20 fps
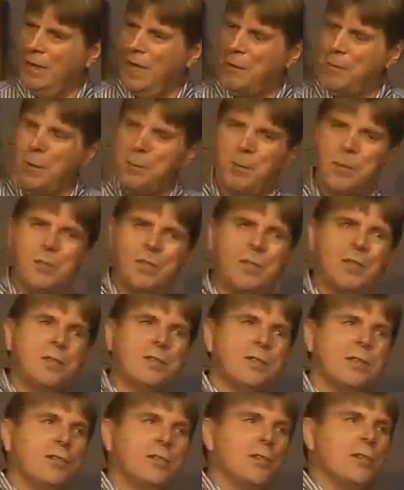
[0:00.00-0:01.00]
I remember
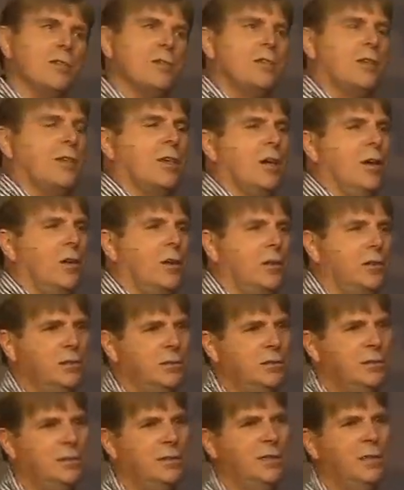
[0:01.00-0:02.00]
years and years ago
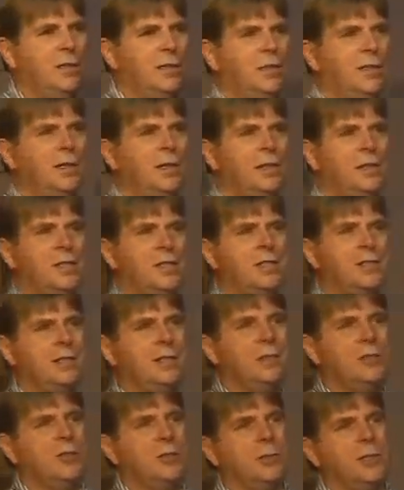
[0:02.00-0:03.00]

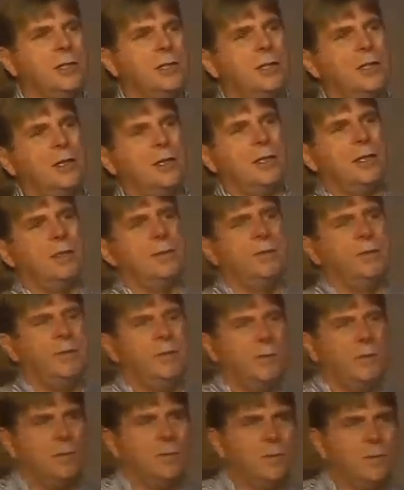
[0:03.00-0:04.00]
listening to a uh,
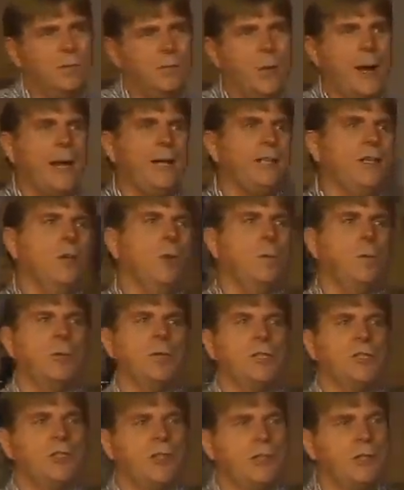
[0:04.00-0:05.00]
radio
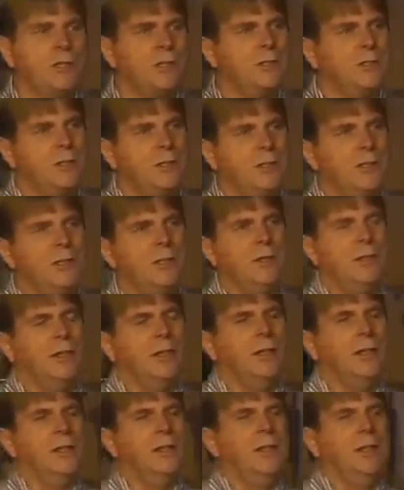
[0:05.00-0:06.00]
preacher,
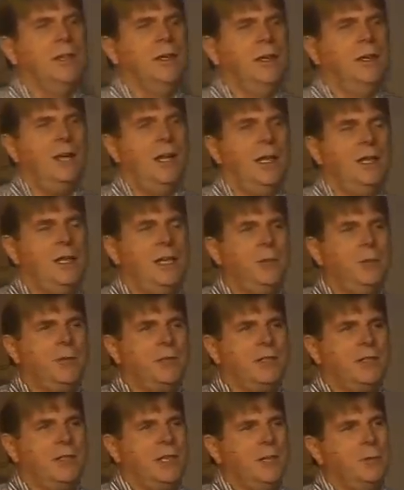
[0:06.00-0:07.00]
and he
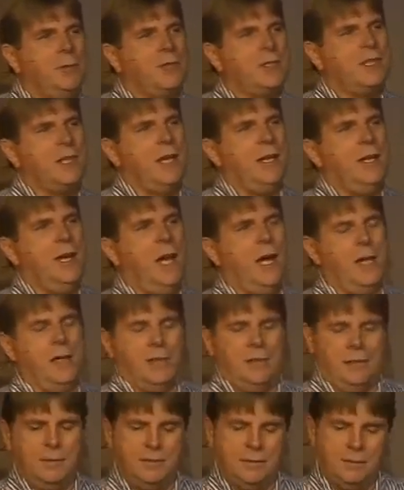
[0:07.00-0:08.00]
would, he would say,
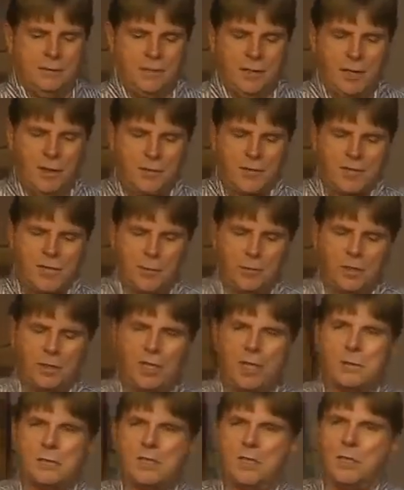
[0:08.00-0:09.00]
Hey, whenever someone
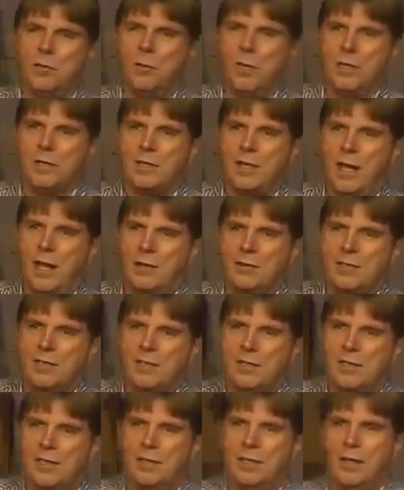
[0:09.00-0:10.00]
comes in and wants
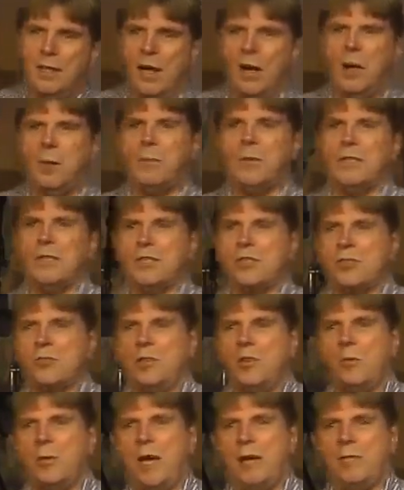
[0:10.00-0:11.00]
counseling in our
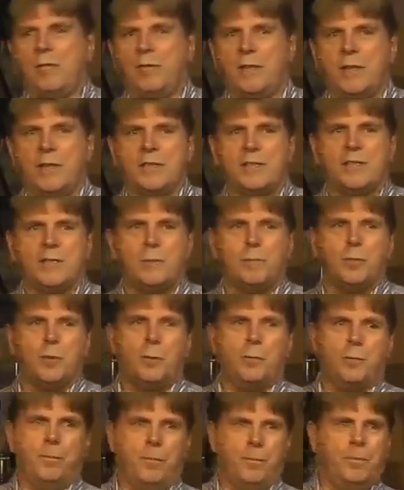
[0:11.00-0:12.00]
ministry, we have a very
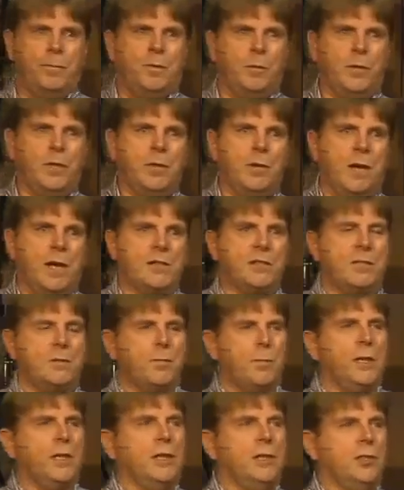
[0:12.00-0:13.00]
simple request
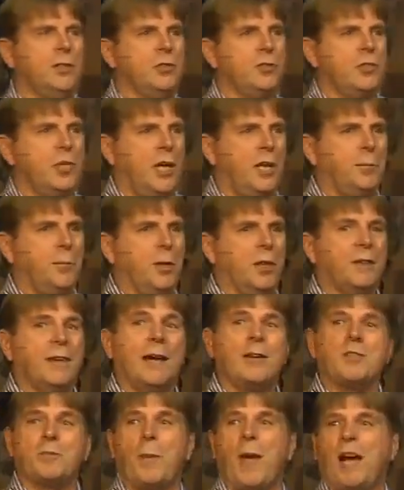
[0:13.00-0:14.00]
bring in your checkbook.
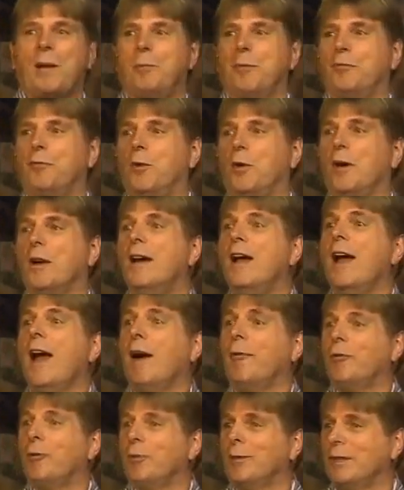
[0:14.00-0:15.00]
That was back before
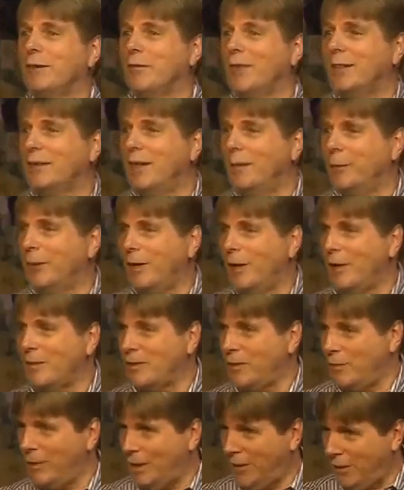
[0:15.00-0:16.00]
everyone lived on debit
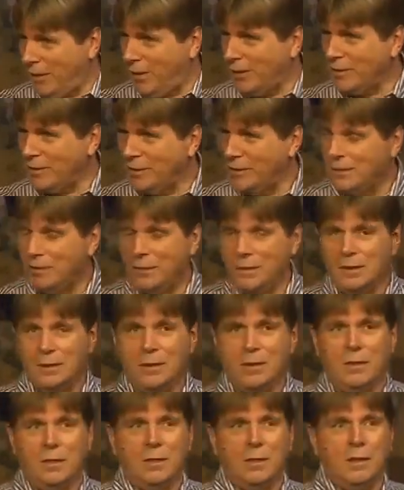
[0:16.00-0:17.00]
cards and credit cards.
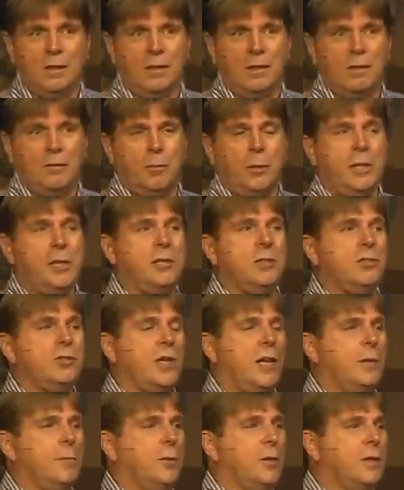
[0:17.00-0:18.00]
Bring in your
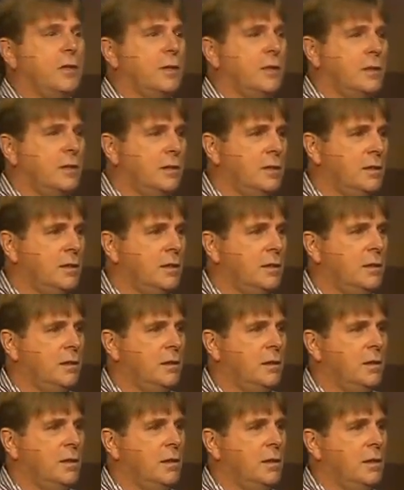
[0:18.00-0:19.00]
checkbook.
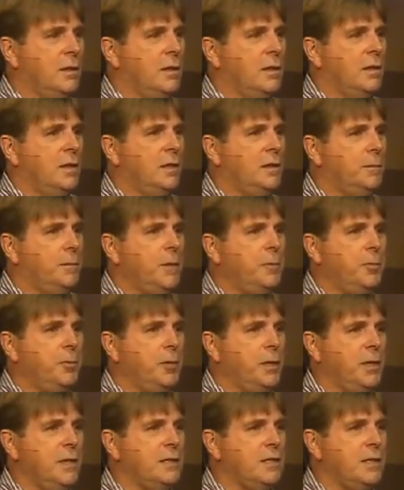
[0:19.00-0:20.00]
And the people,
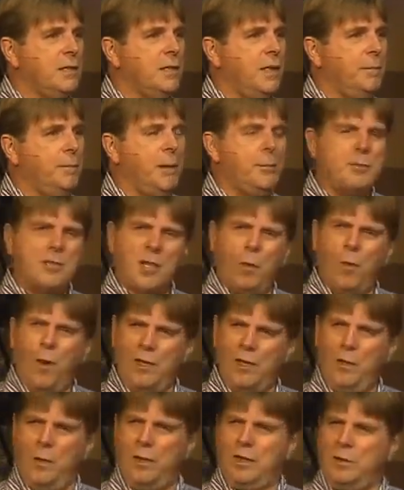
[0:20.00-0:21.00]
and he said, and people would say,
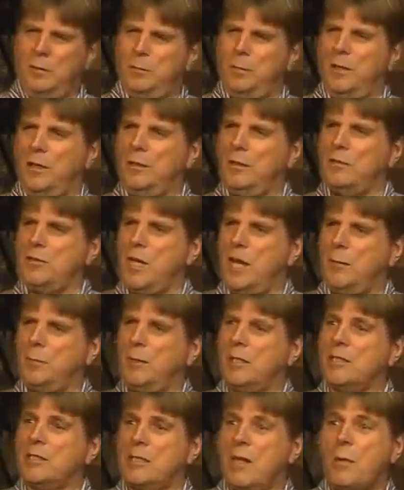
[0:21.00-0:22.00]
Why do you want them to bring in their
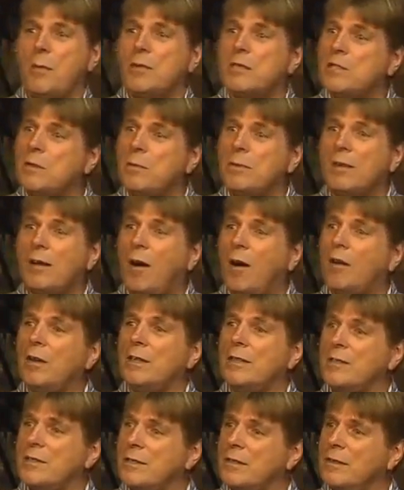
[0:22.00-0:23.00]
checkbook? Because I want to see where their heart
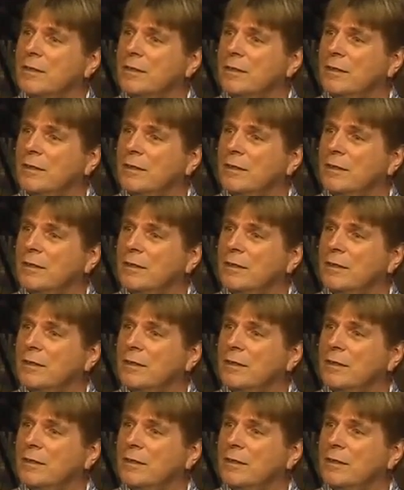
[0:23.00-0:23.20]
is.